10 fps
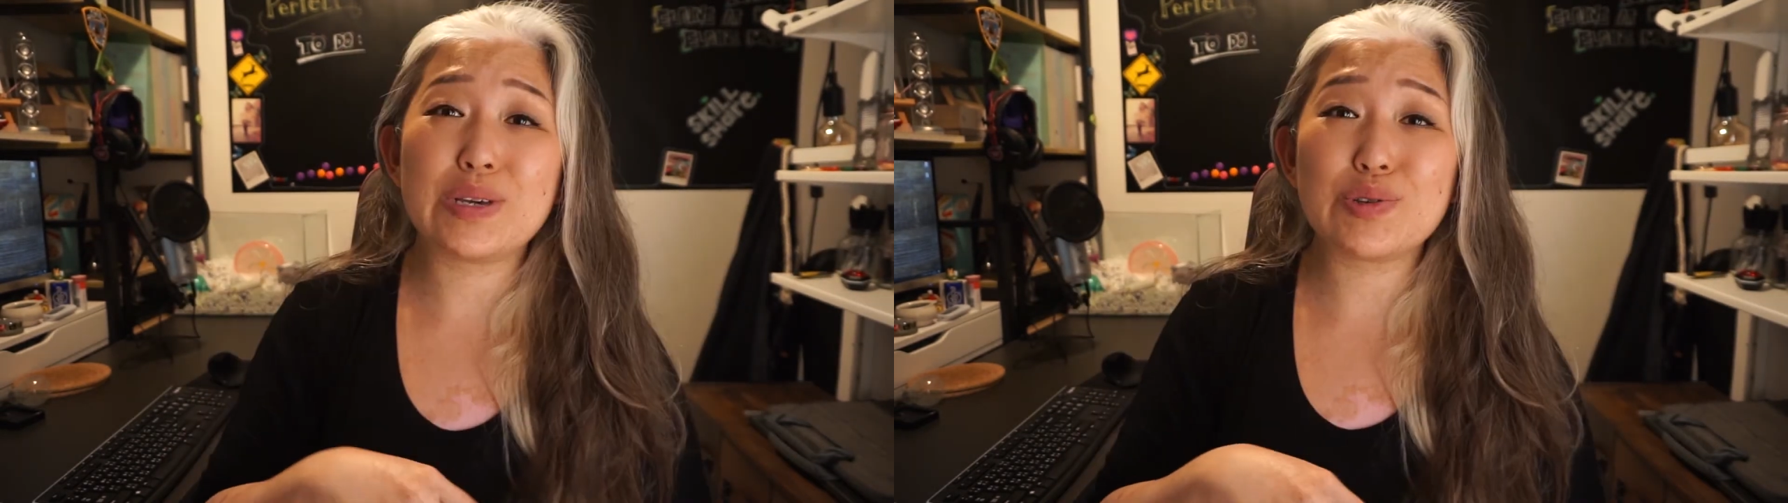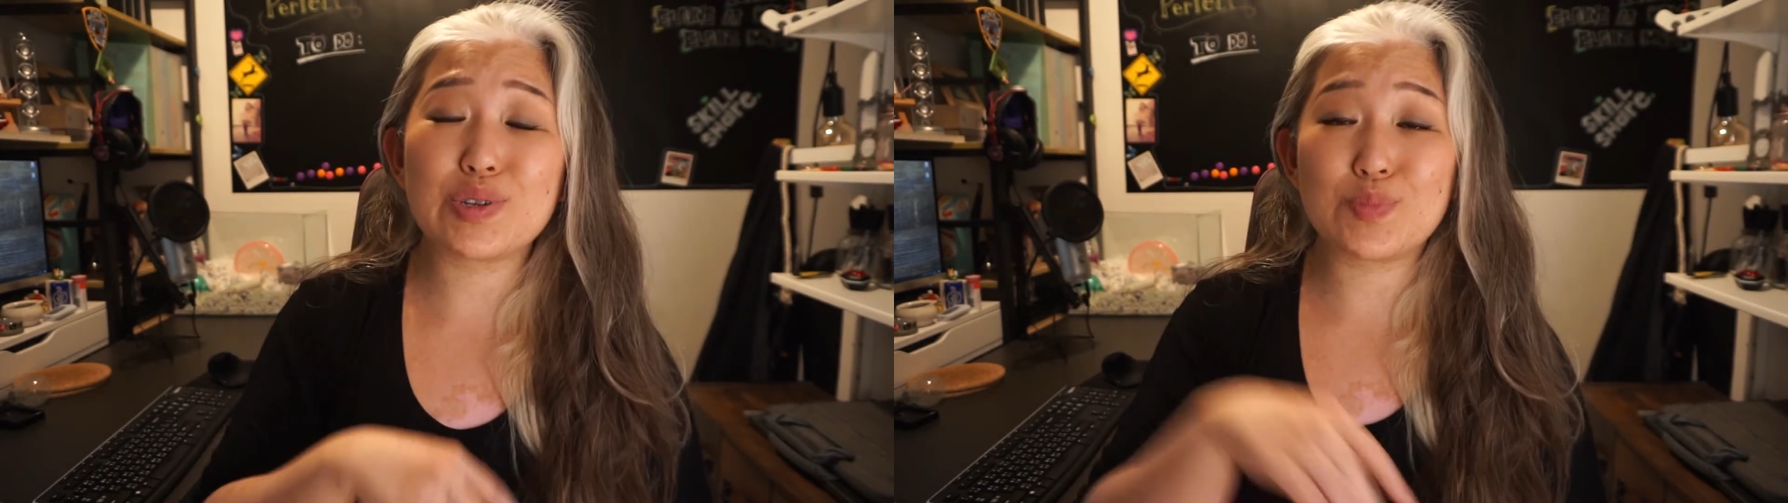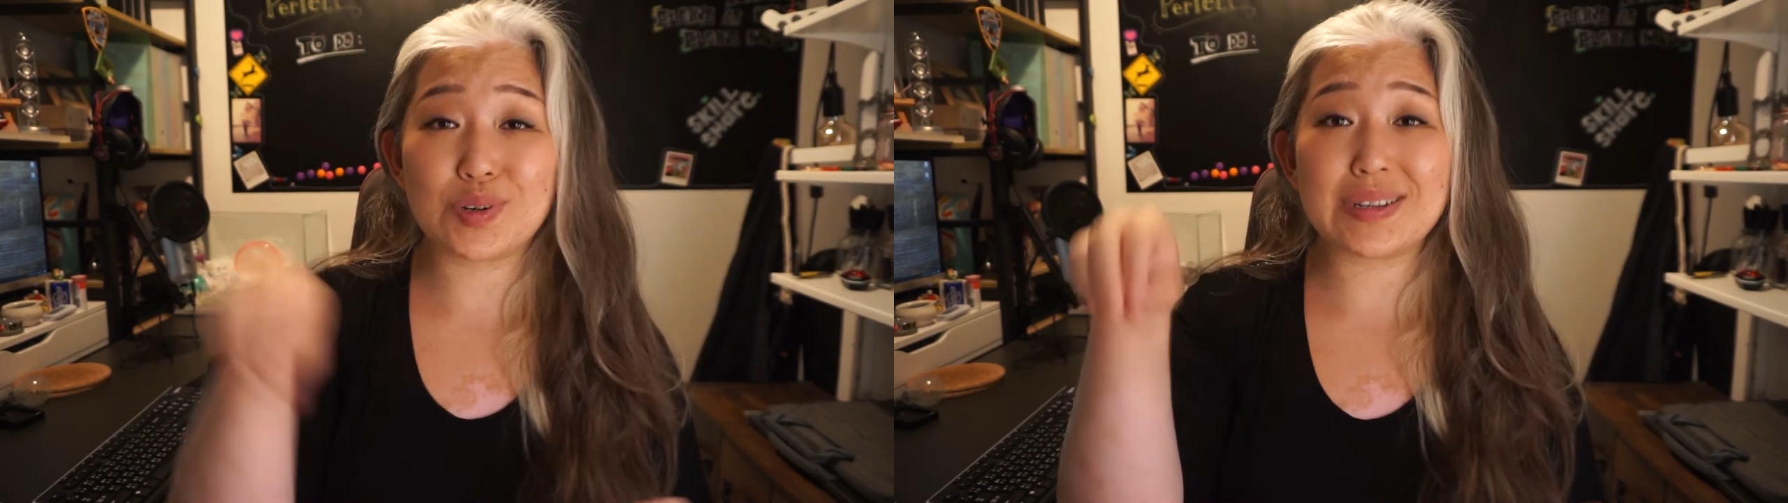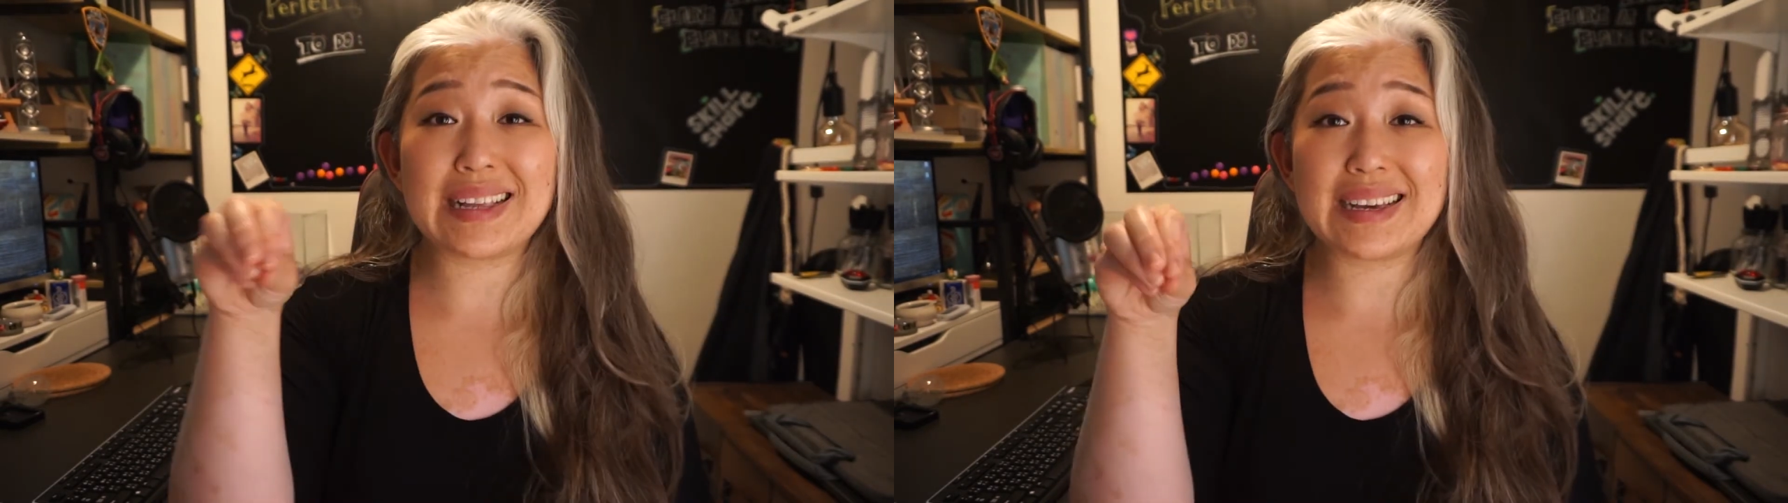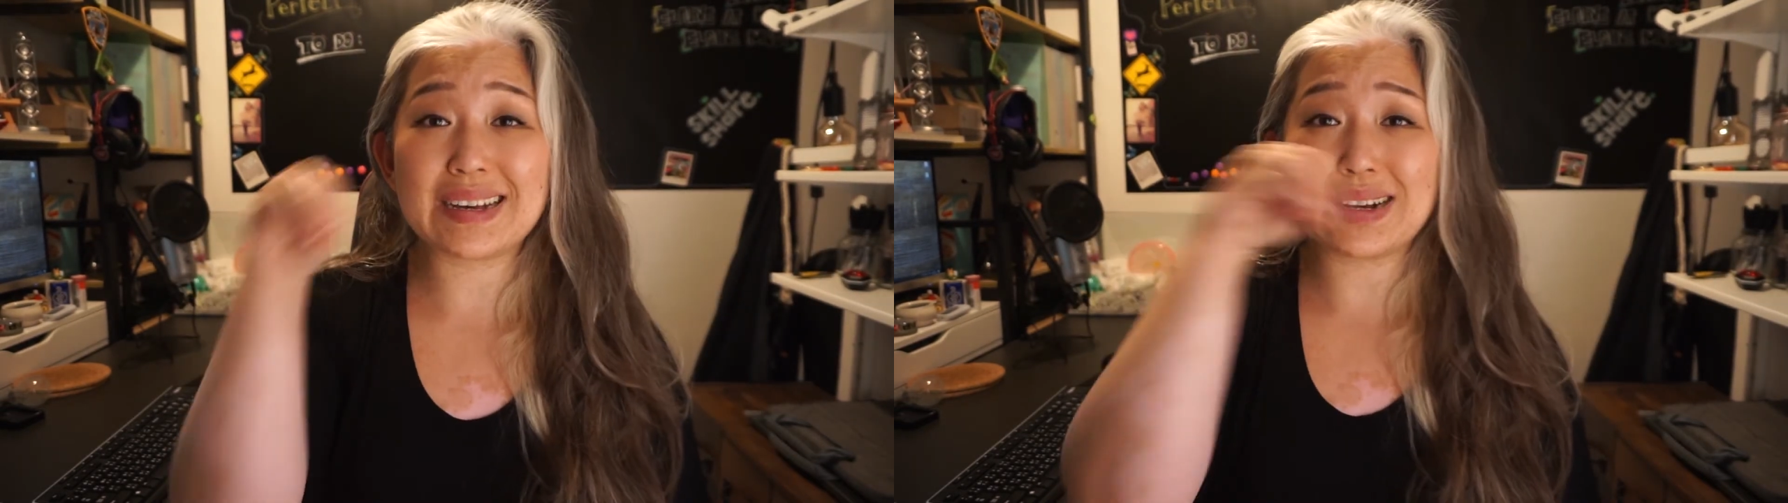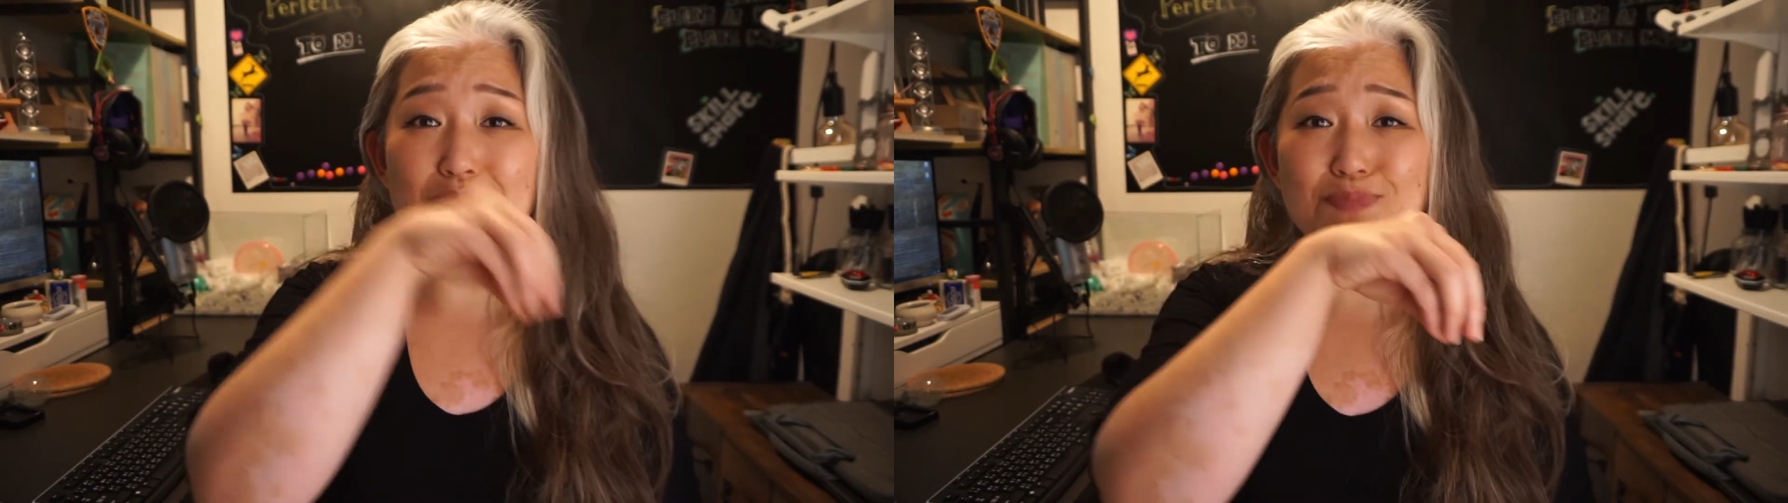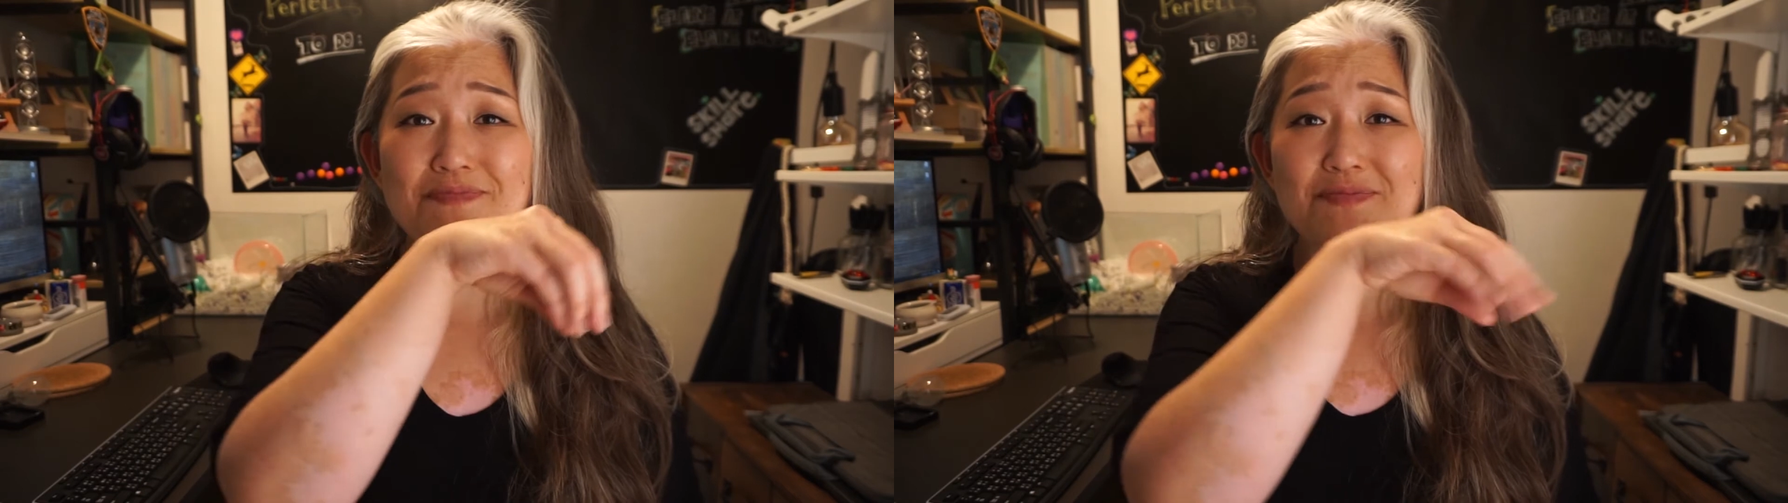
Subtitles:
Used to put like a